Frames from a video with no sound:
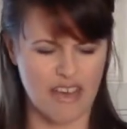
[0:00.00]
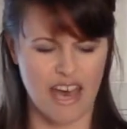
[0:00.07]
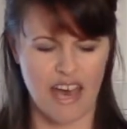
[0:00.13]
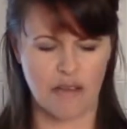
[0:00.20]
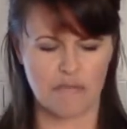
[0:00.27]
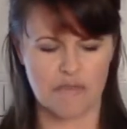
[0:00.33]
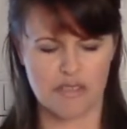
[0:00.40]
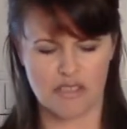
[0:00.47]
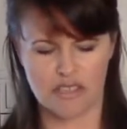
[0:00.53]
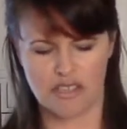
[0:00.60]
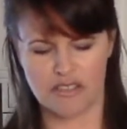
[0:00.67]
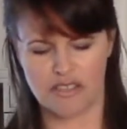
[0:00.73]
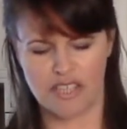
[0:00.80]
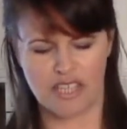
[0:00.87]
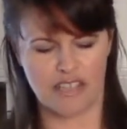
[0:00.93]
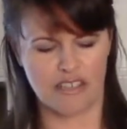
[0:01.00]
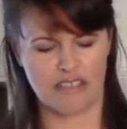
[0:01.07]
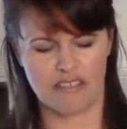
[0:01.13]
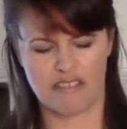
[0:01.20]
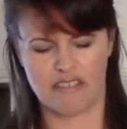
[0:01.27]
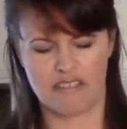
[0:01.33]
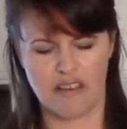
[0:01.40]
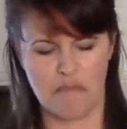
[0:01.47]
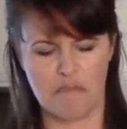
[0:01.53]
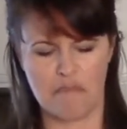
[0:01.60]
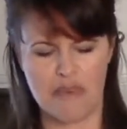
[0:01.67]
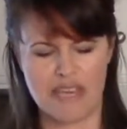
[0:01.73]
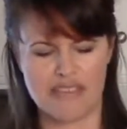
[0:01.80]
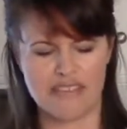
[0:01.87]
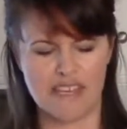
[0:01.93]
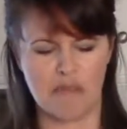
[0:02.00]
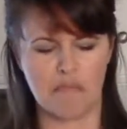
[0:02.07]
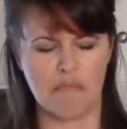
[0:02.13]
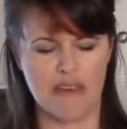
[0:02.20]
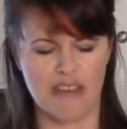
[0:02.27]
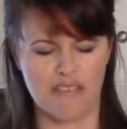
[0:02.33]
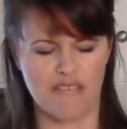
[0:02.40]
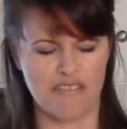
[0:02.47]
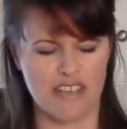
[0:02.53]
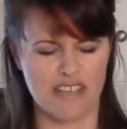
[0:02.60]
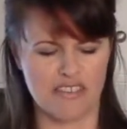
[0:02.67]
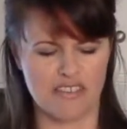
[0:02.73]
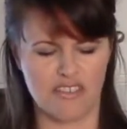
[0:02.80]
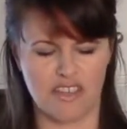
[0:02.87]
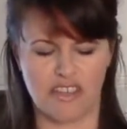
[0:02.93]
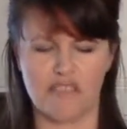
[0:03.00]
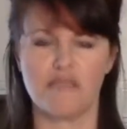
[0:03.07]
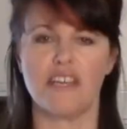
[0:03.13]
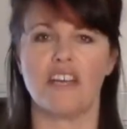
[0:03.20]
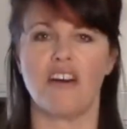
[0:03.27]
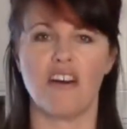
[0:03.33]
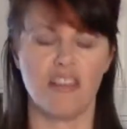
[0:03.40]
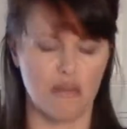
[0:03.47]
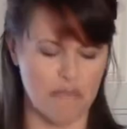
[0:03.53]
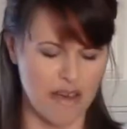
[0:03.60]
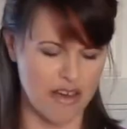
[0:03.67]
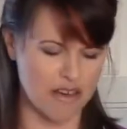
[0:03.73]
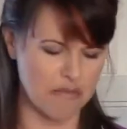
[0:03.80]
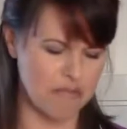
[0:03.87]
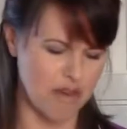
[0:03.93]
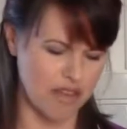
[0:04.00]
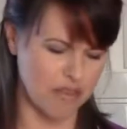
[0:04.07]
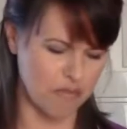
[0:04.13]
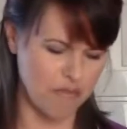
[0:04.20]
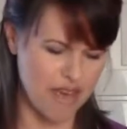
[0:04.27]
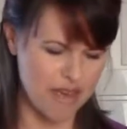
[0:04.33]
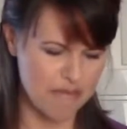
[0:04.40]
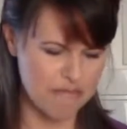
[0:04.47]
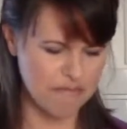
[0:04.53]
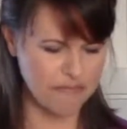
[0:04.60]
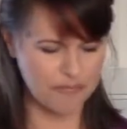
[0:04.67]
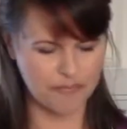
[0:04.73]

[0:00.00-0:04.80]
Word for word: Absolutely amazing benefits. You can read all about them on the web.